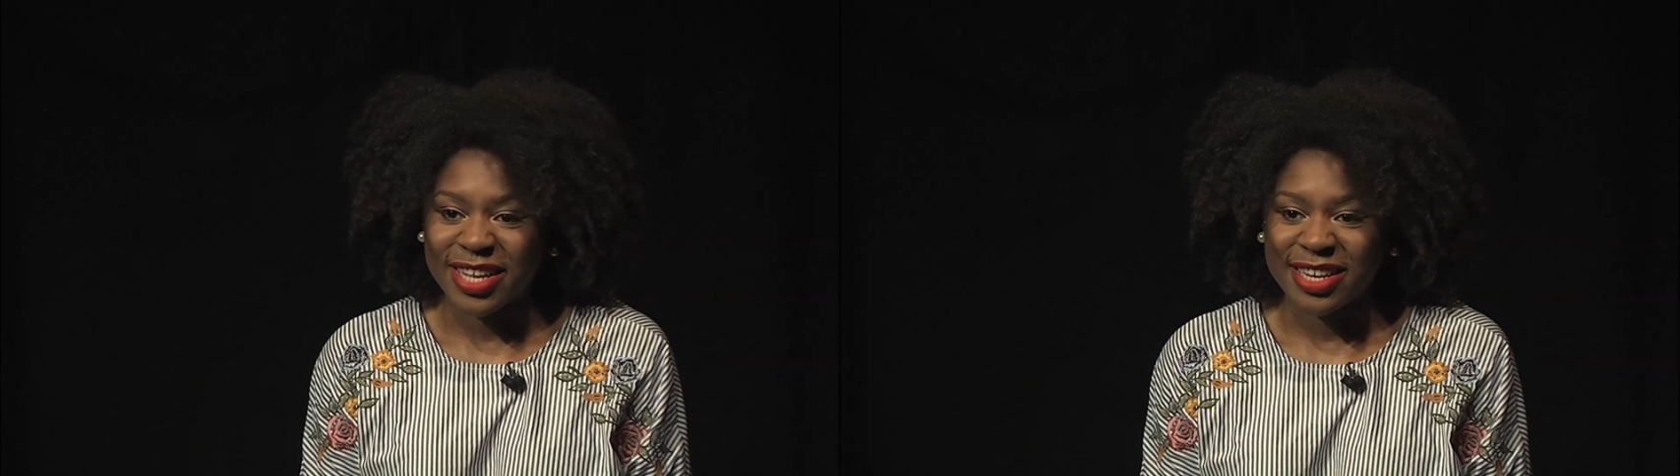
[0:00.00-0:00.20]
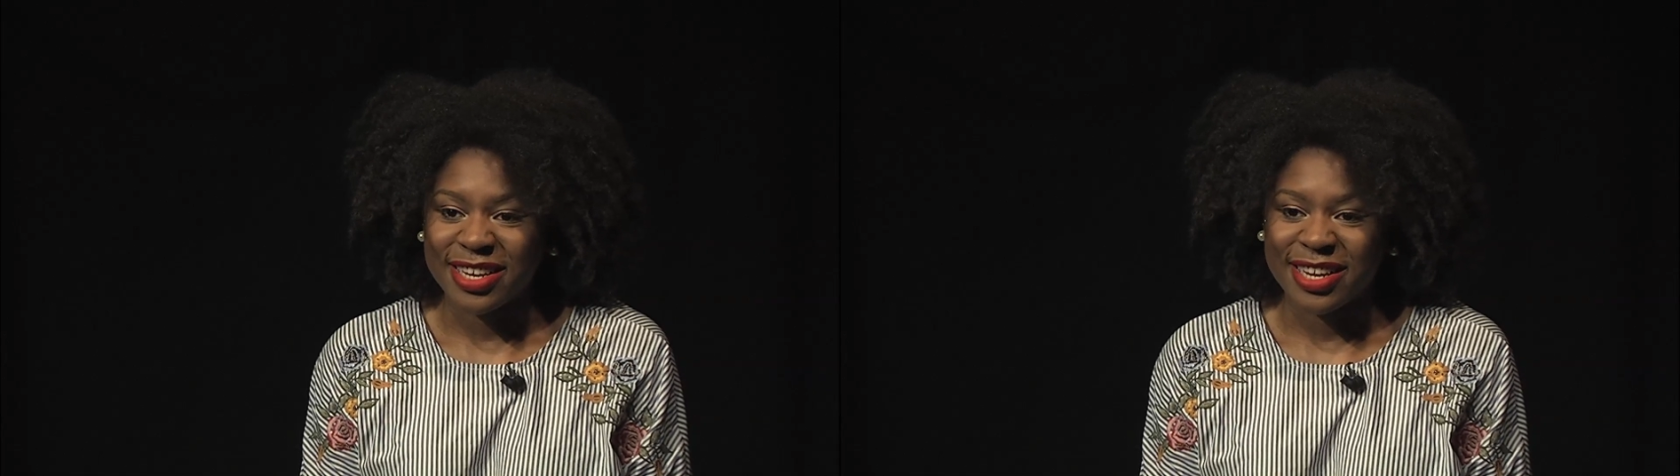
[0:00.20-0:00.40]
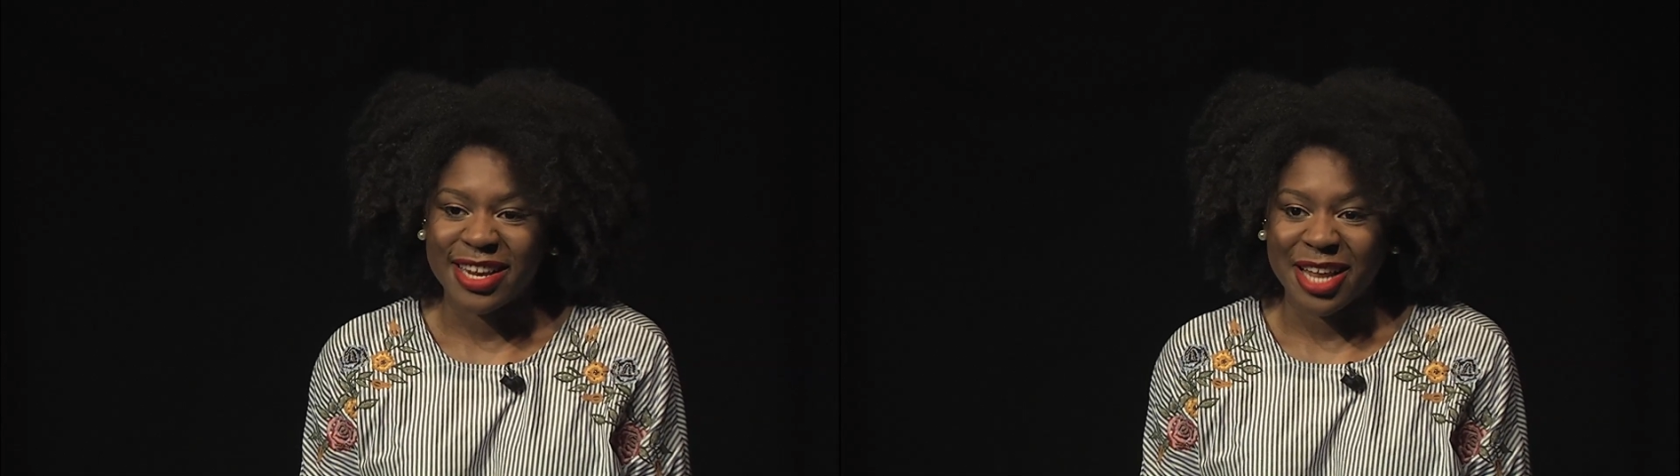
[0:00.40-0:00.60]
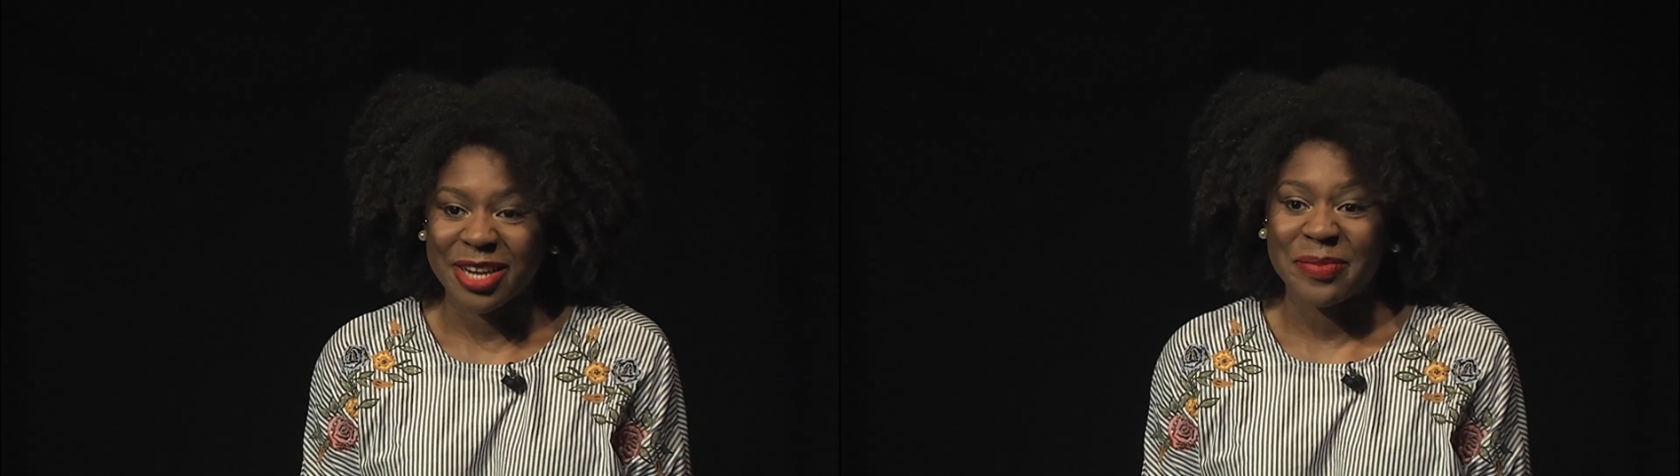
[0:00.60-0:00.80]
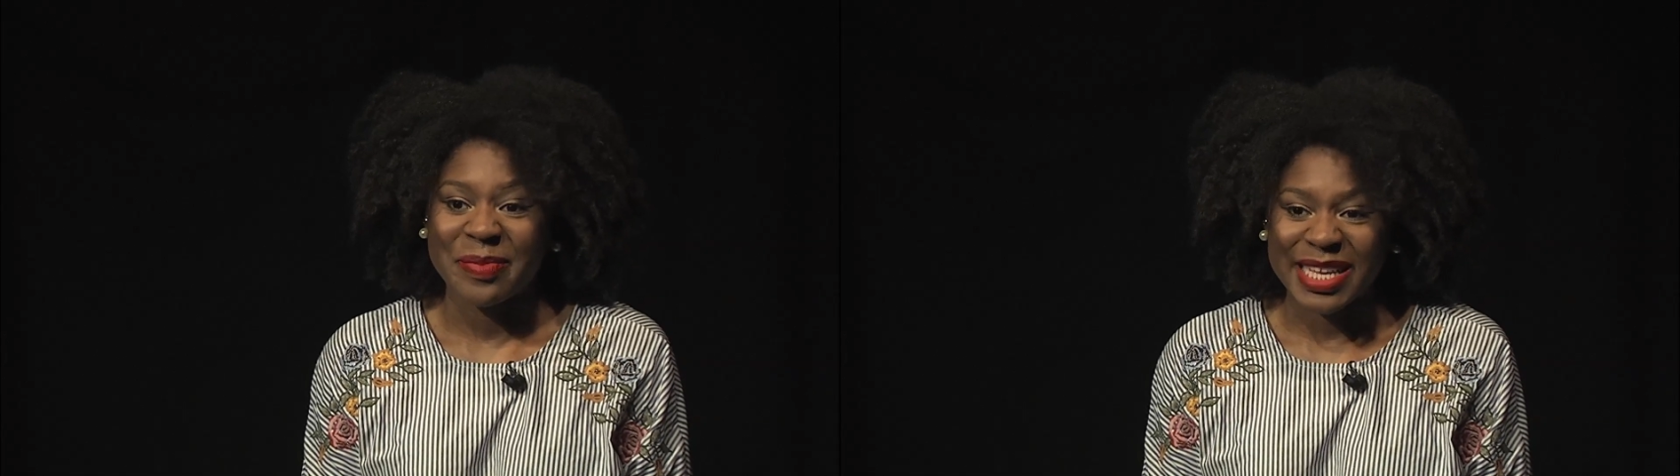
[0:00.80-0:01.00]
and had
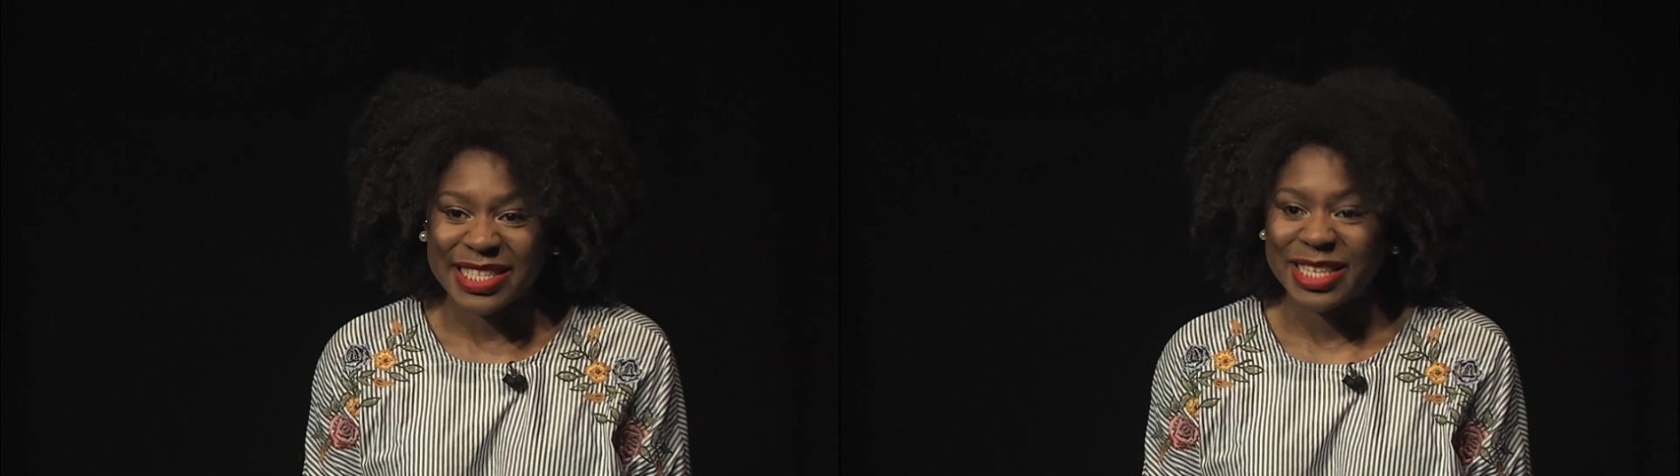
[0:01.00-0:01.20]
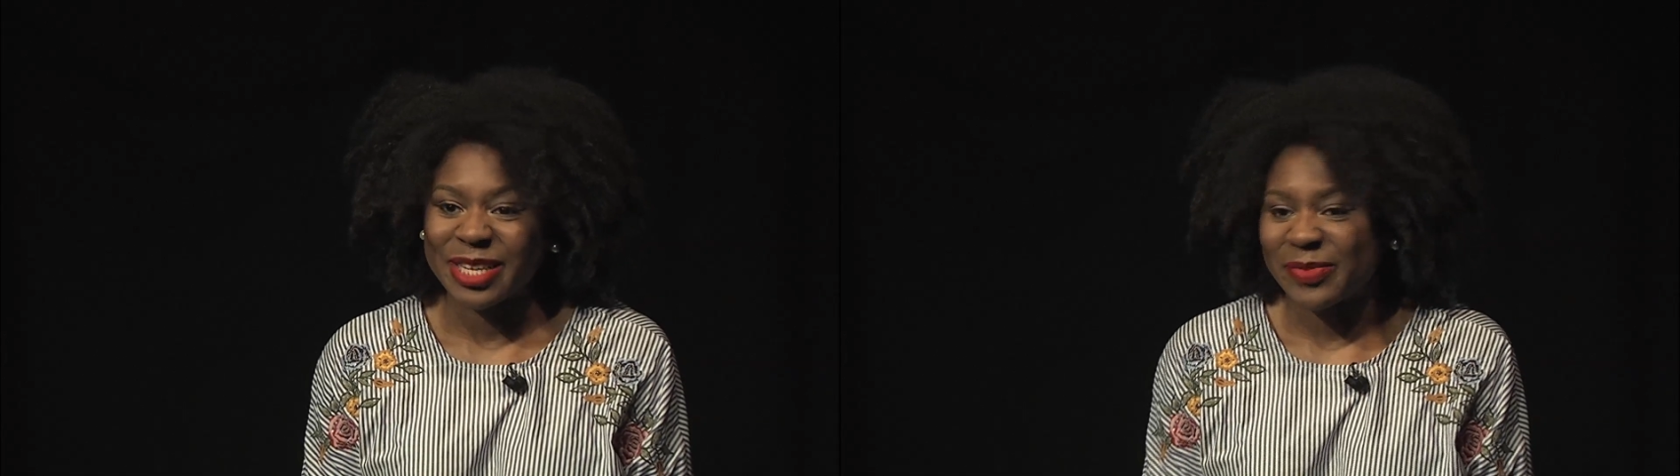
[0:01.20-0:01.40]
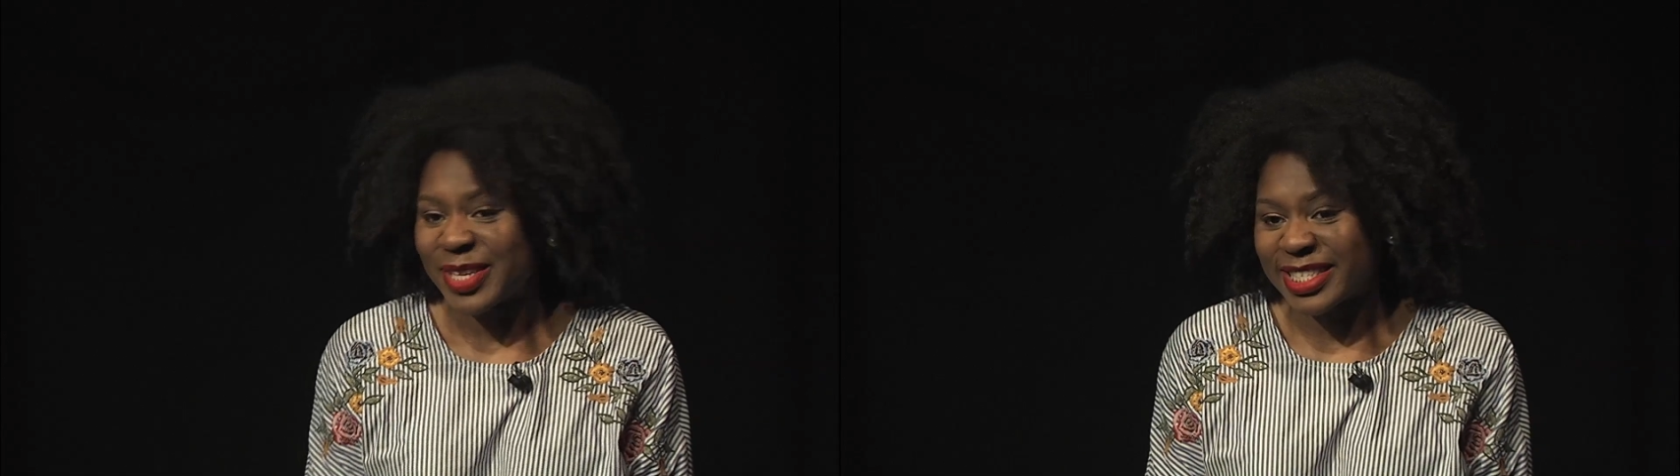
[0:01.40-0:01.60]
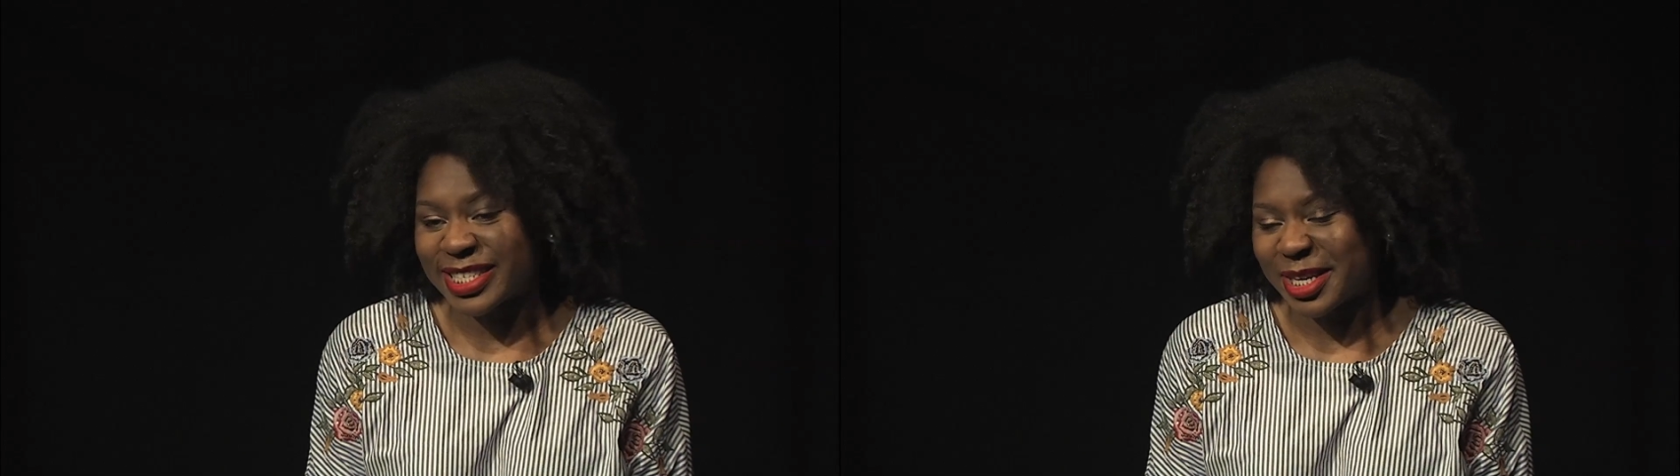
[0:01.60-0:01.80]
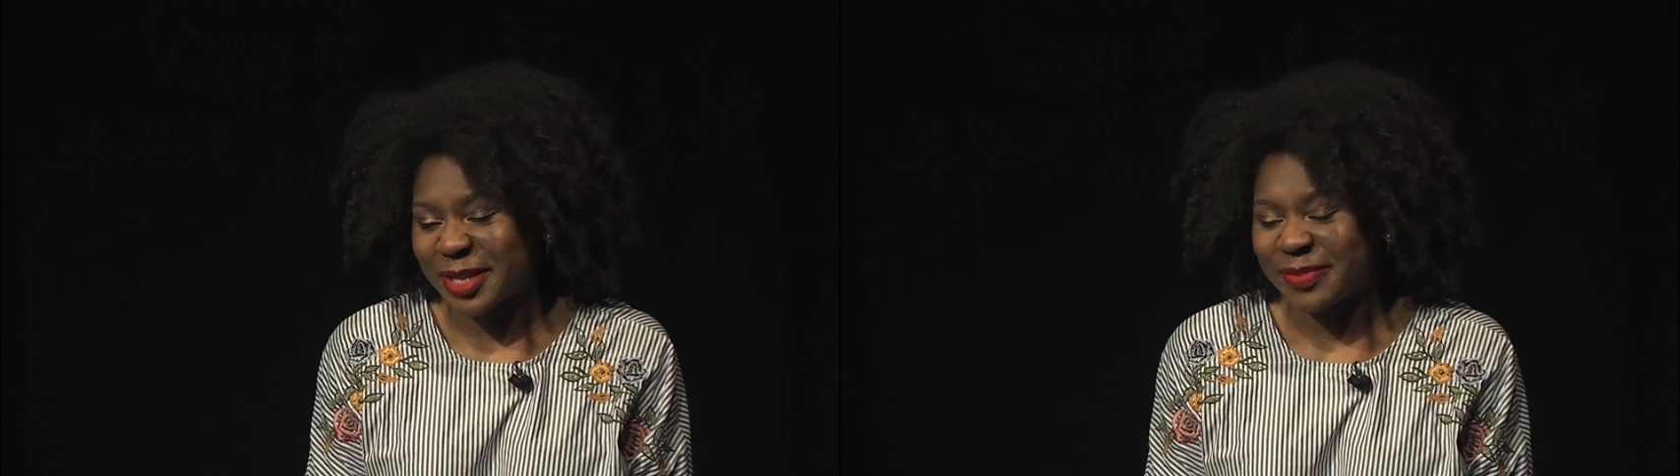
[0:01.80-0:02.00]
an amazing, amazing
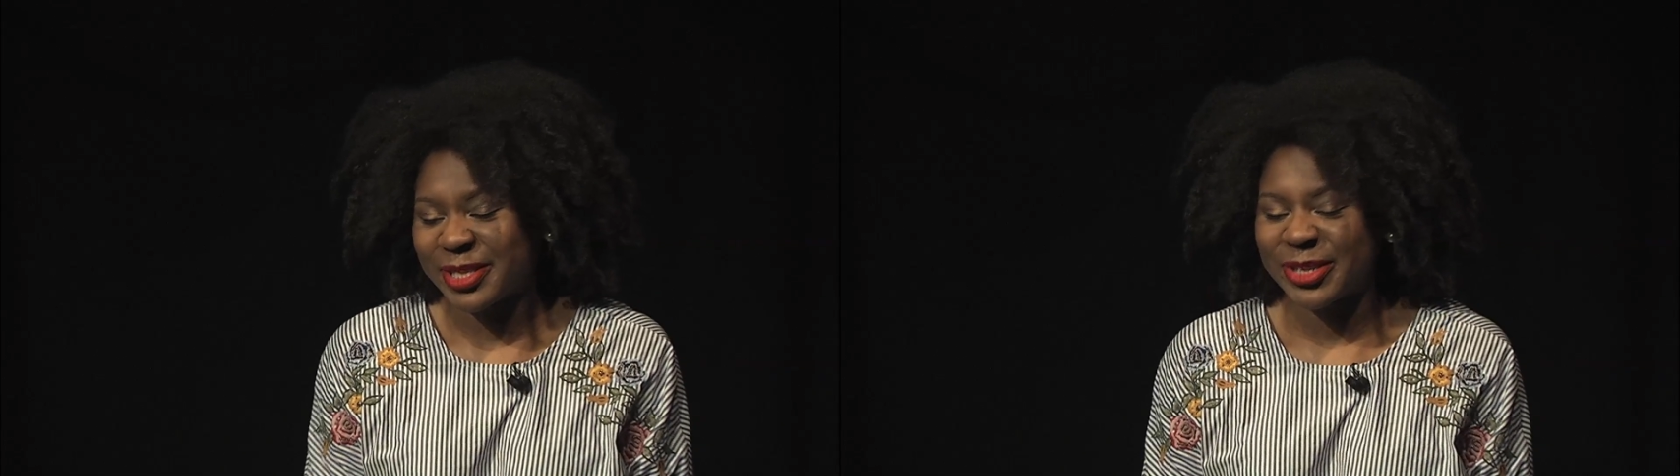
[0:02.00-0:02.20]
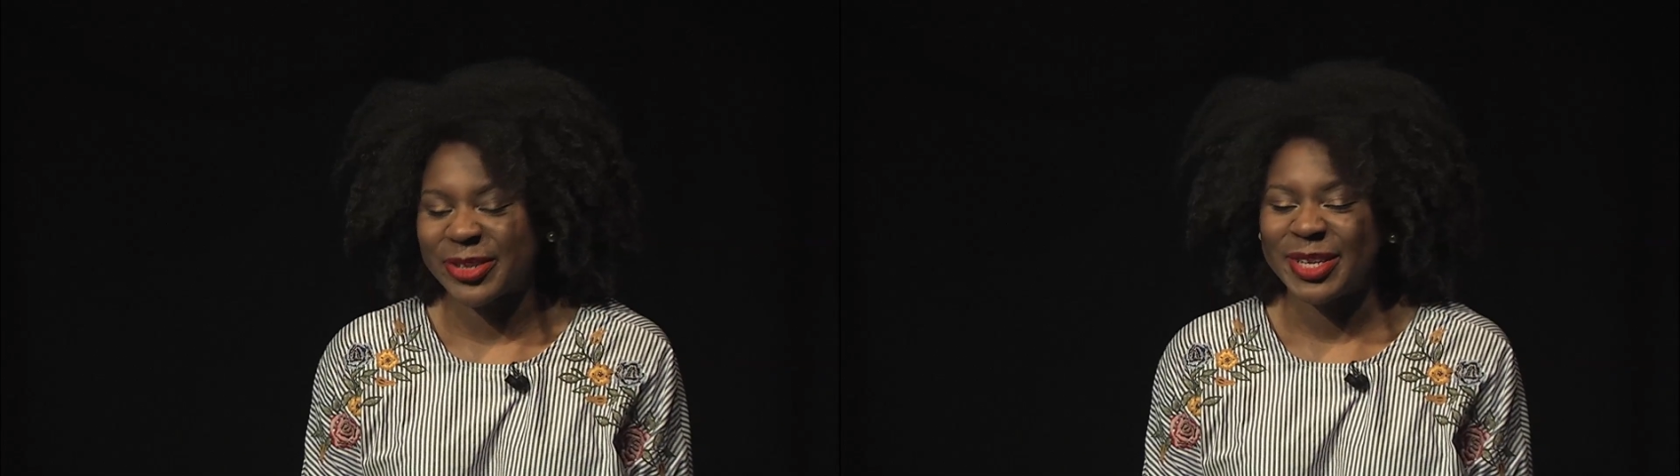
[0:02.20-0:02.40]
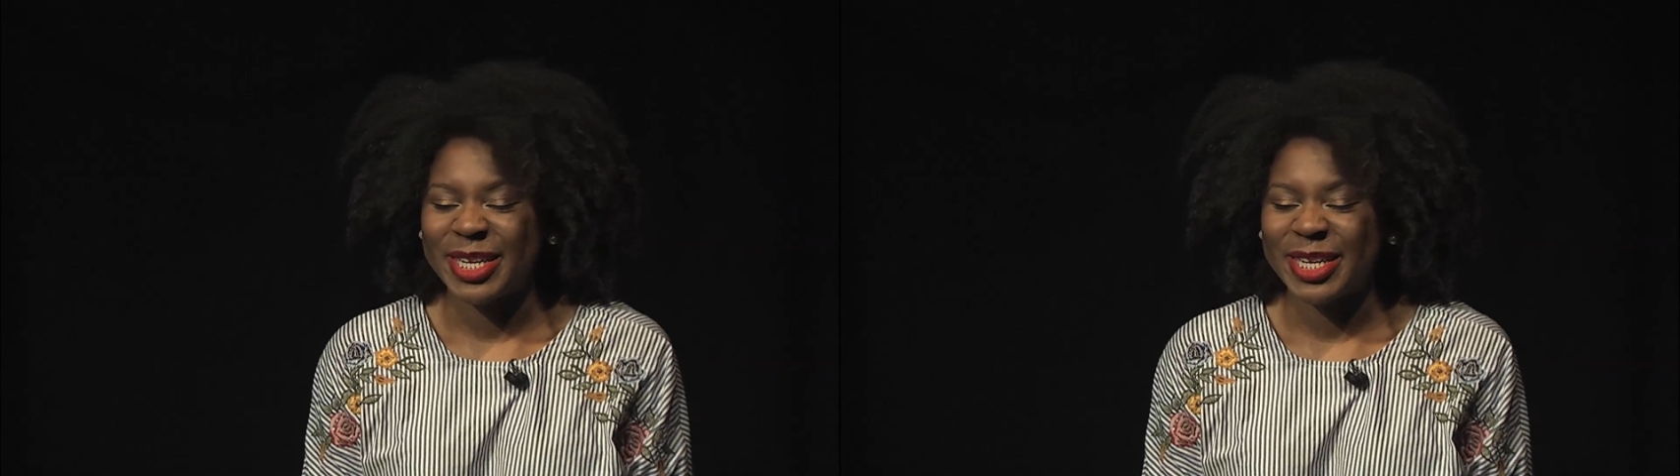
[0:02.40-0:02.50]
time. So